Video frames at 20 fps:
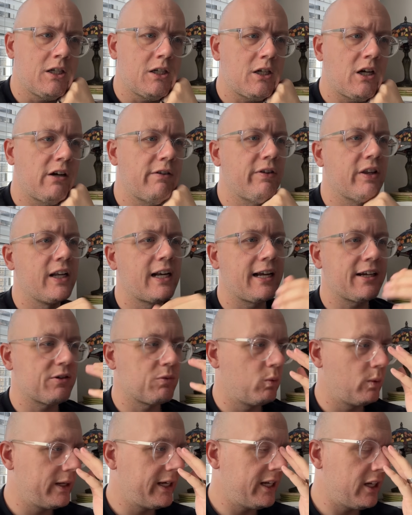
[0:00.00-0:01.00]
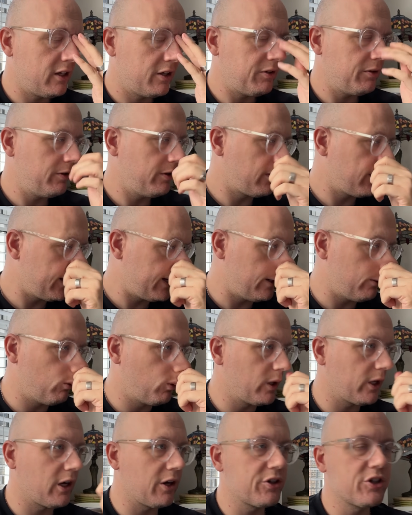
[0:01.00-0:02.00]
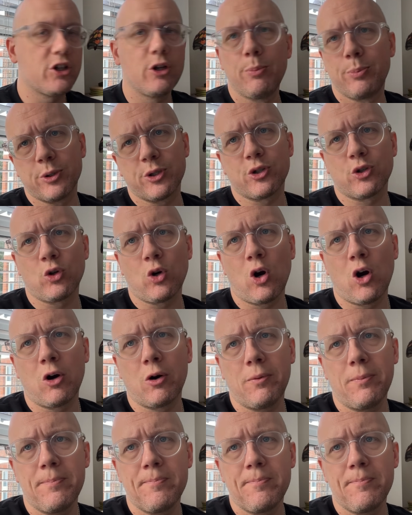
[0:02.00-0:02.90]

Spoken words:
over the next week. You'd think he'll want to go super strong